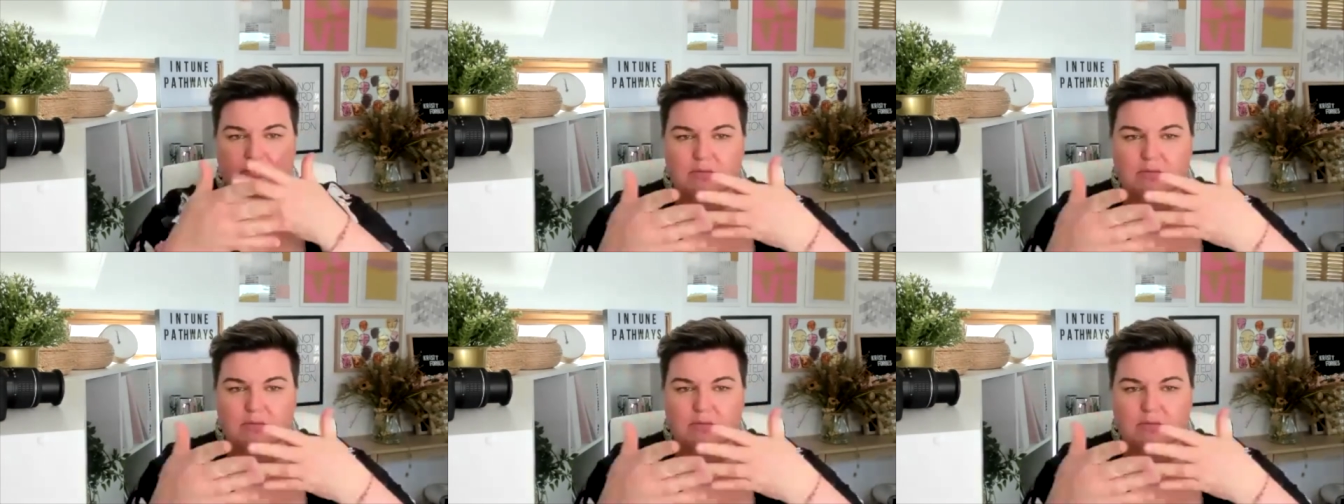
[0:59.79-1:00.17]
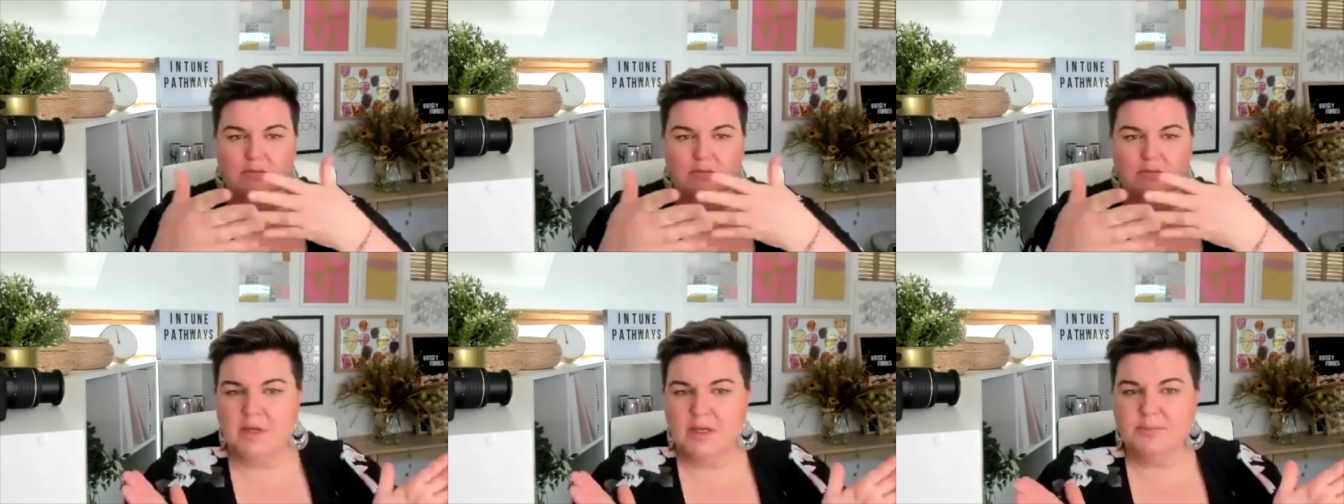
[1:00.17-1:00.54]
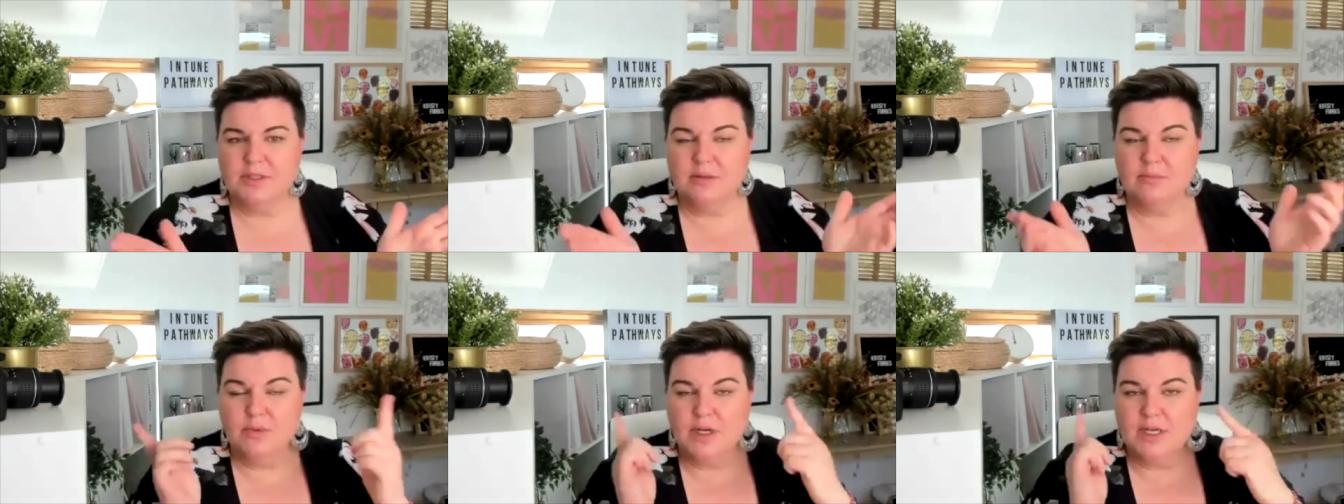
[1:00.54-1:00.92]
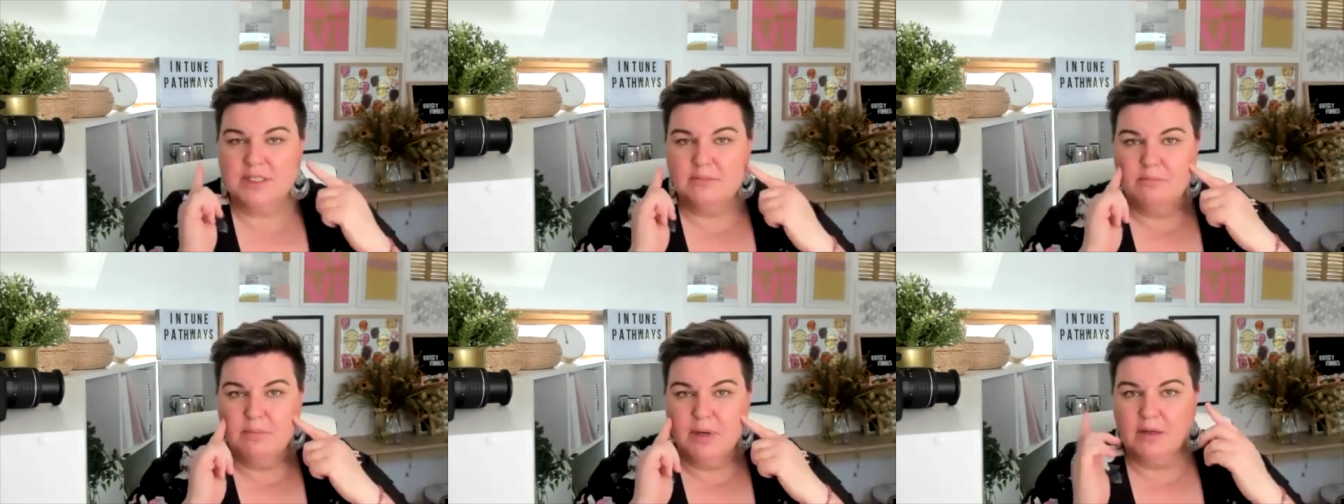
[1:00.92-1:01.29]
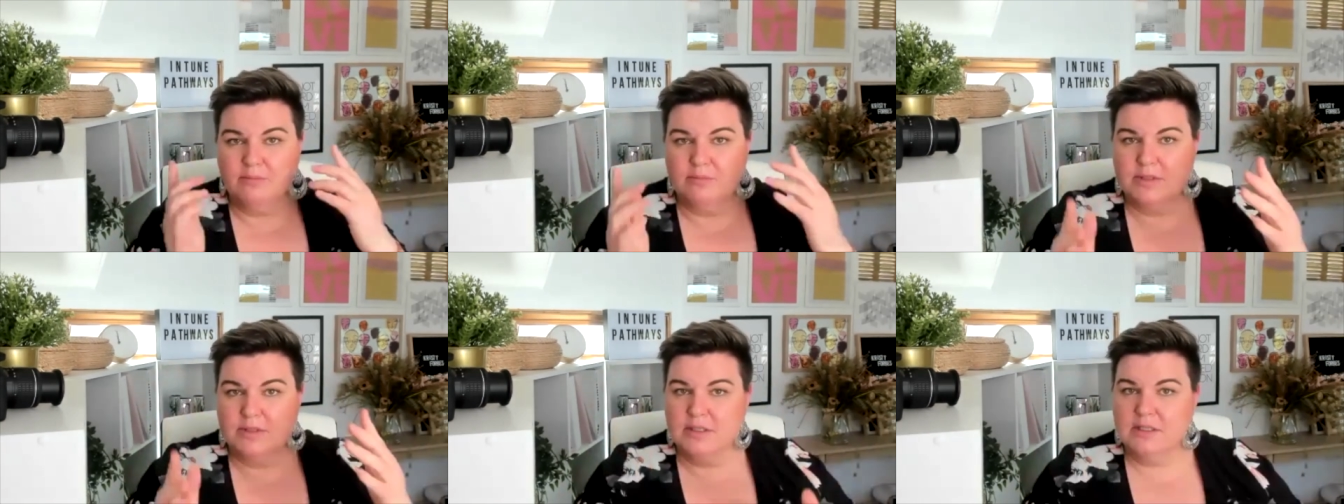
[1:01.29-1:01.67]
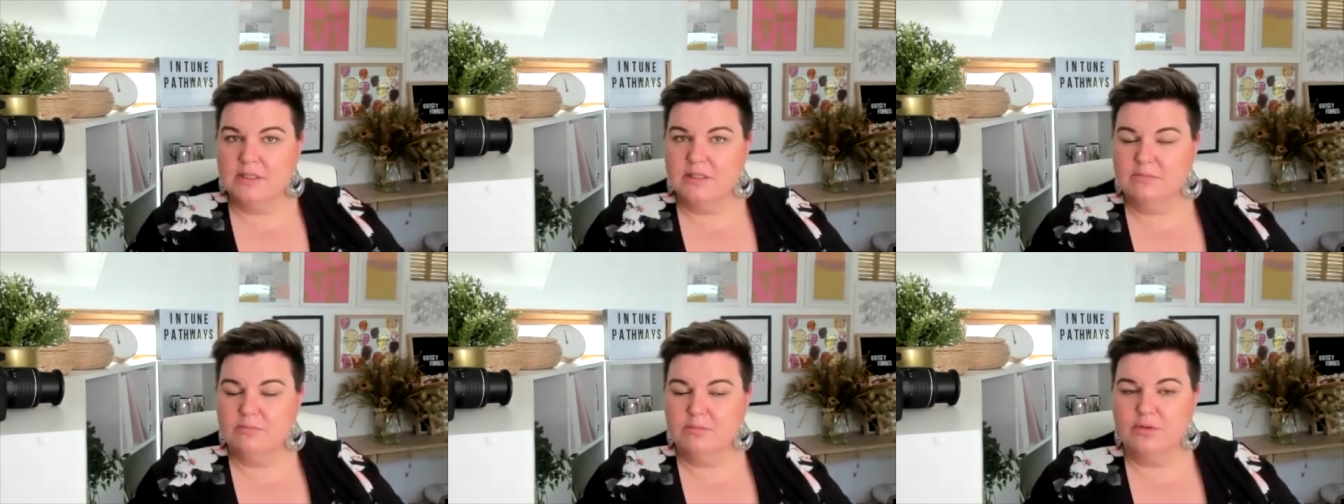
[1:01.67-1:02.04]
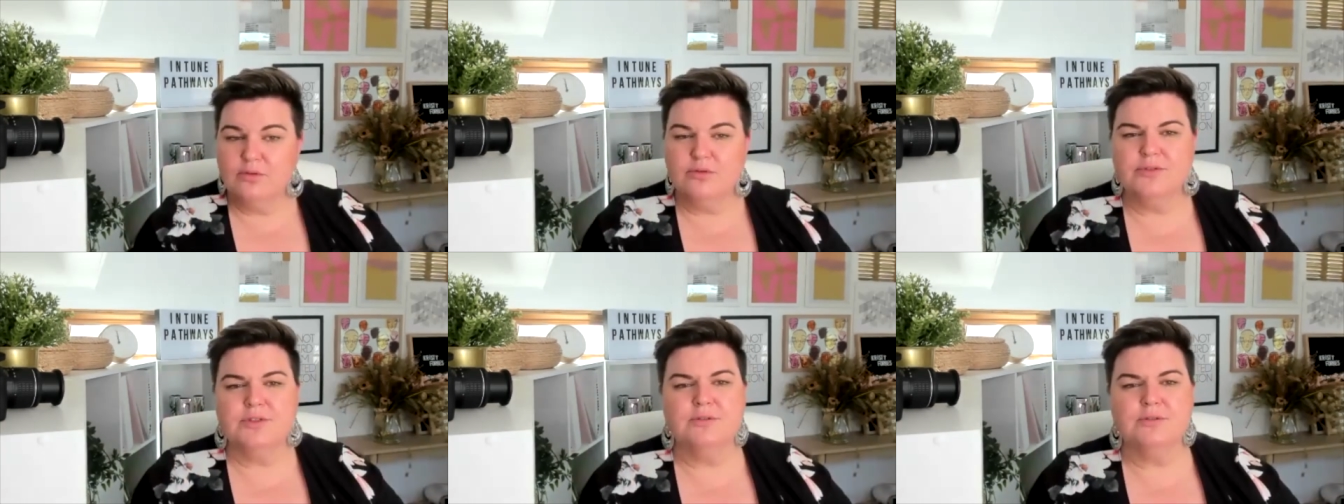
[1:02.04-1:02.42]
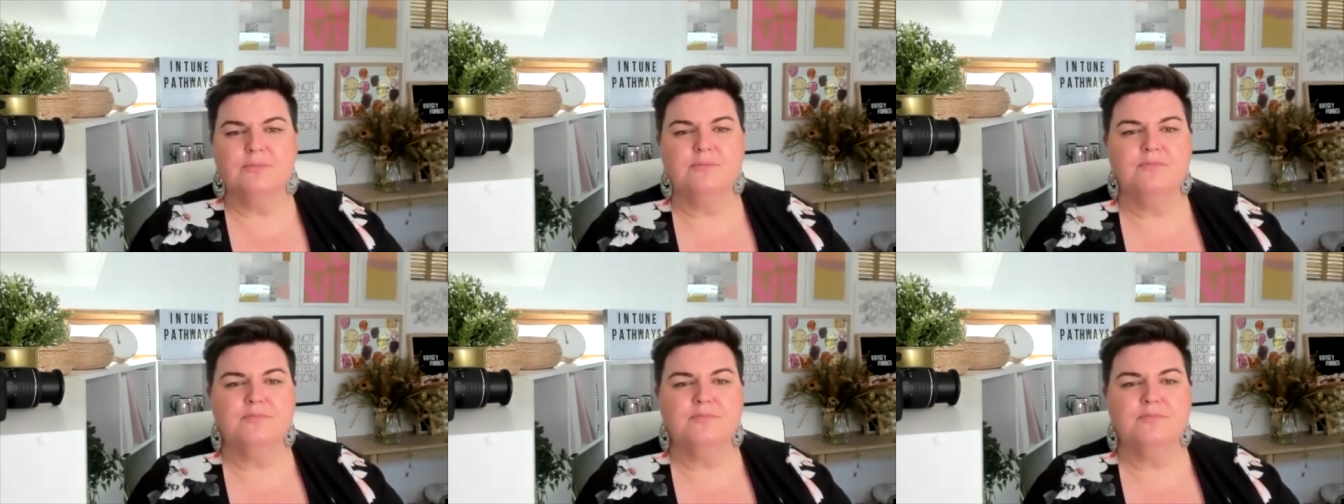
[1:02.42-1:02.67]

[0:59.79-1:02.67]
Some mums embrace bumps and dimples.